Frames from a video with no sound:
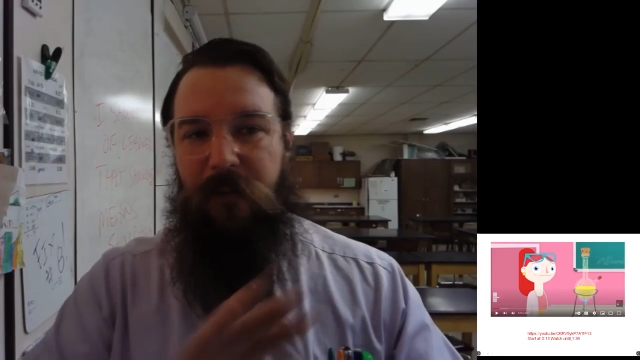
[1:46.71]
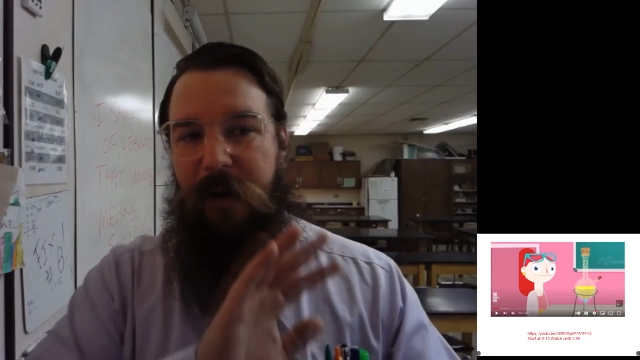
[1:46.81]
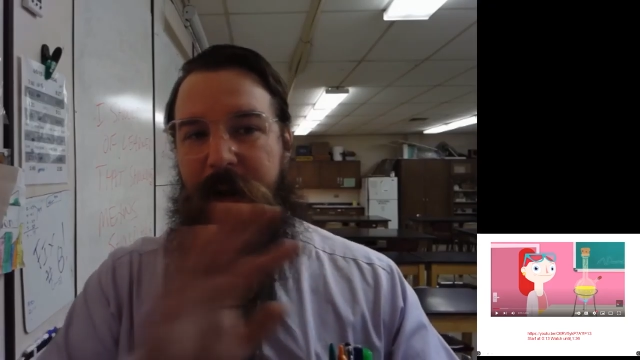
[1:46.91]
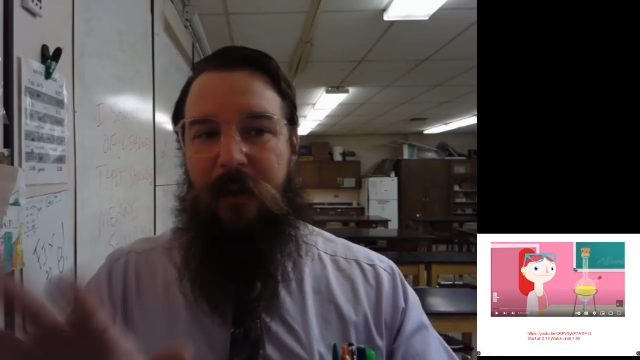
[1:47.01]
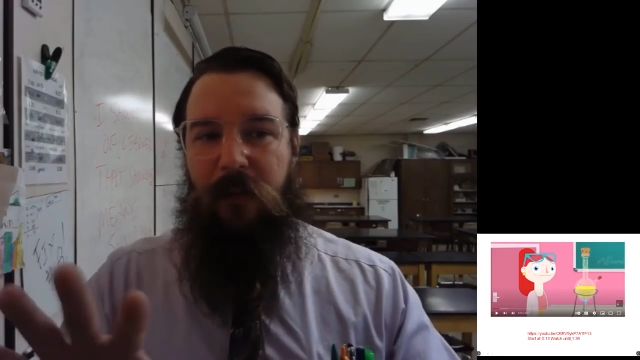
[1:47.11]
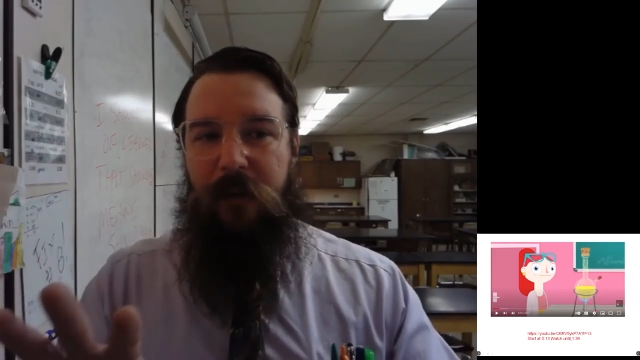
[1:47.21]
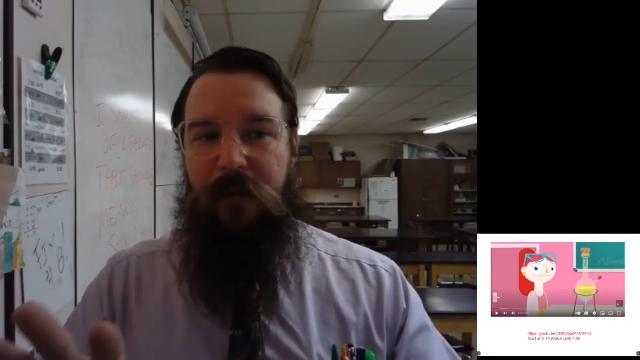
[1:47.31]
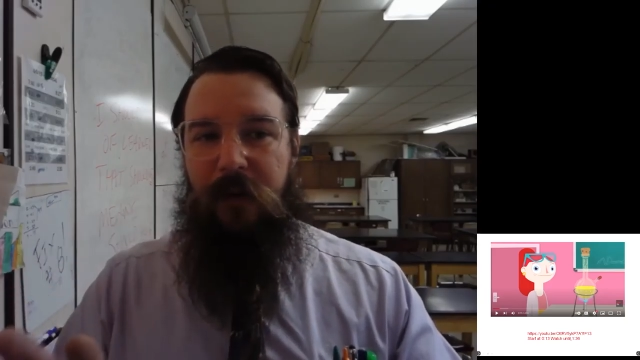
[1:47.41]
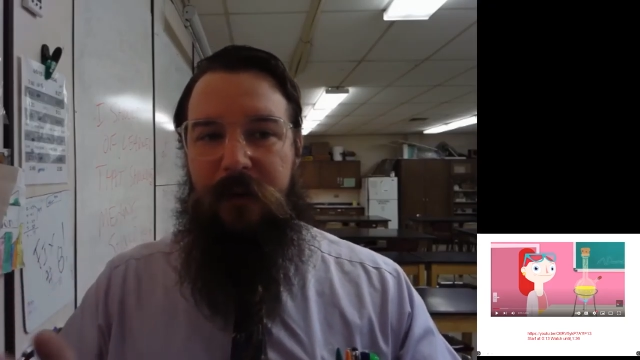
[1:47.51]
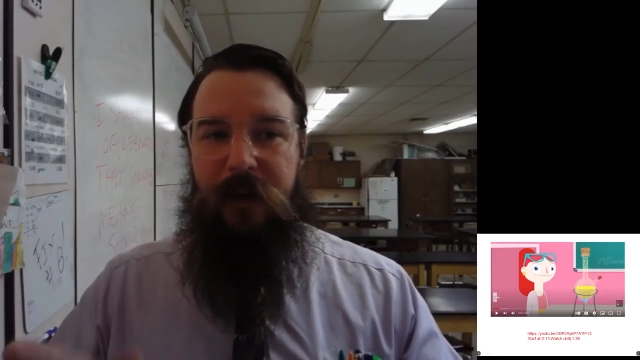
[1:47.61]
When you hit
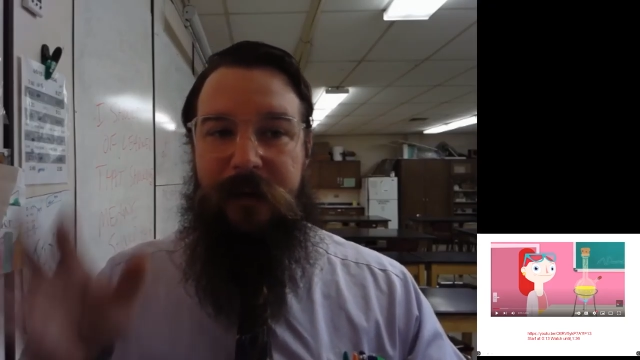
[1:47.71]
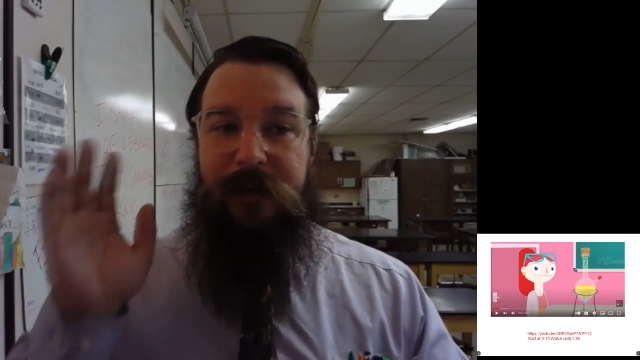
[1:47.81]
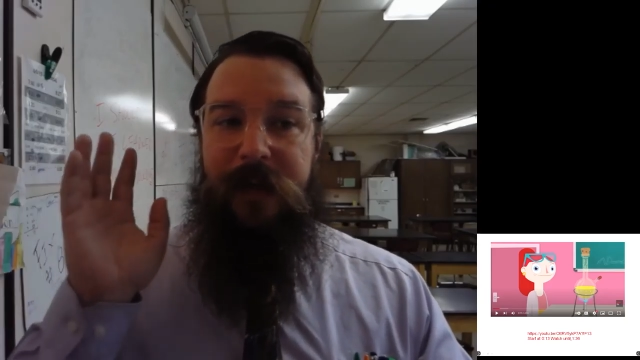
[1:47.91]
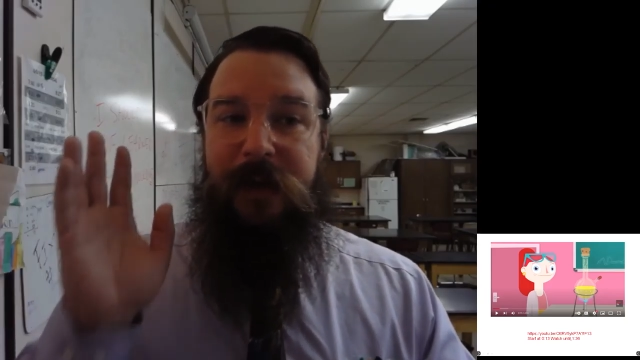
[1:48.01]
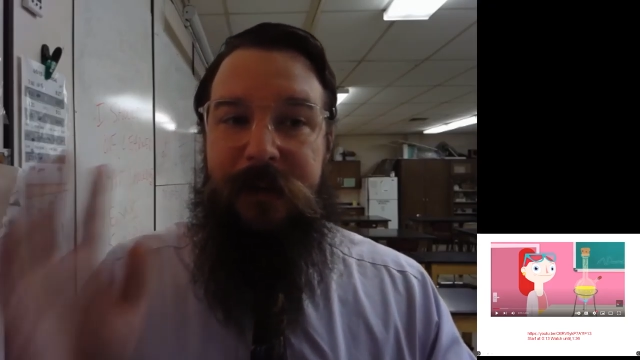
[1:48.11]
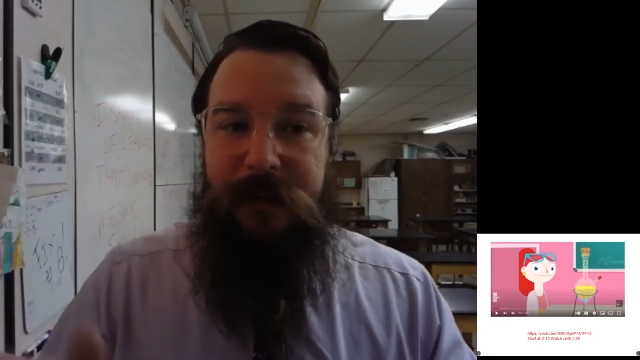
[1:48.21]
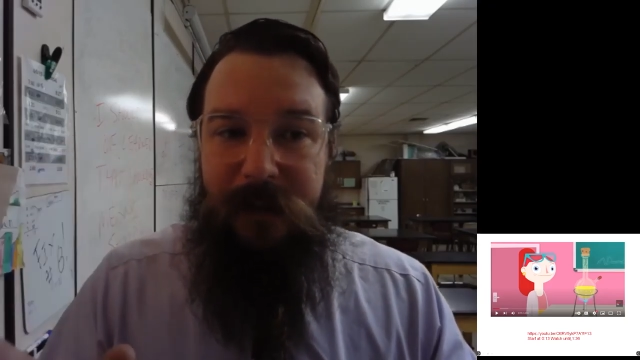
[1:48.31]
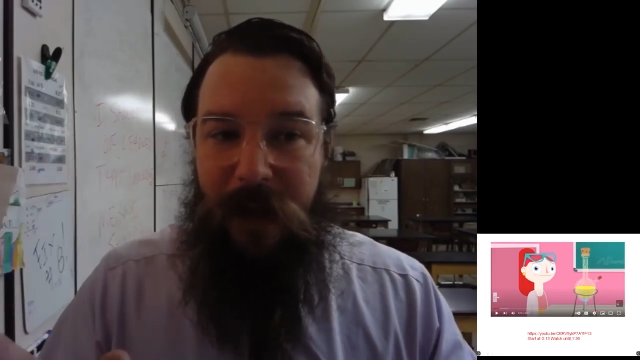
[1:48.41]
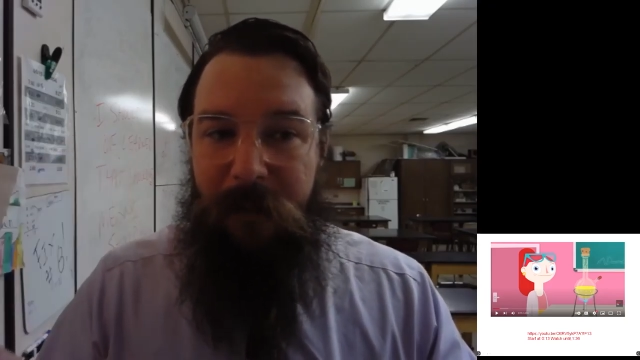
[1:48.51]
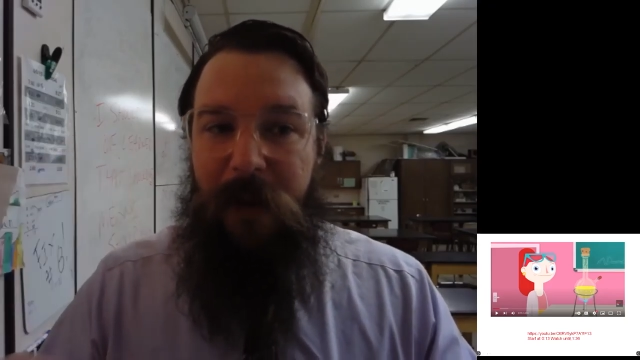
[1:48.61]
136,
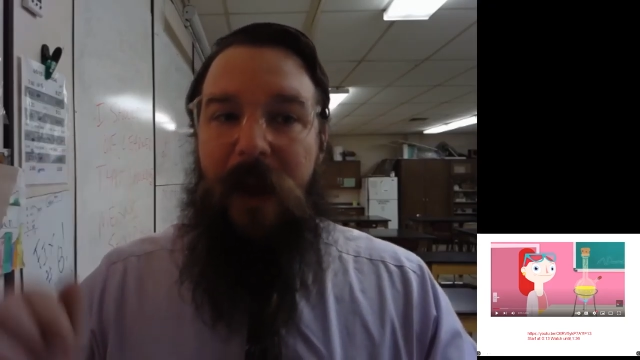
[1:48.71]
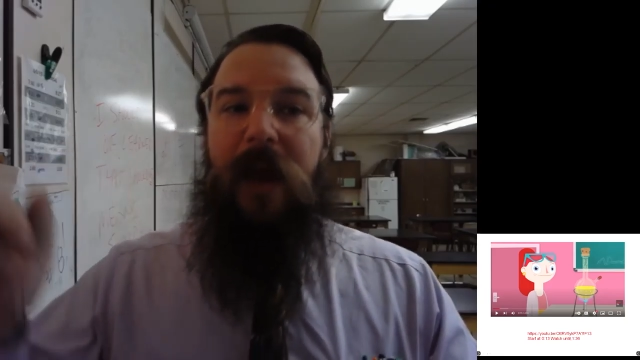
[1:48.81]
stop,